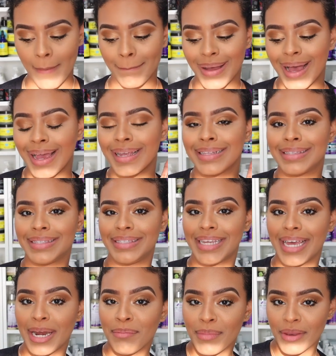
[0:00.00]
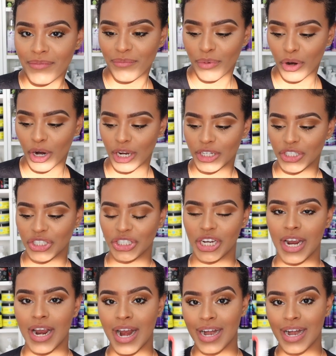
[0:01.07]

my Denman brush,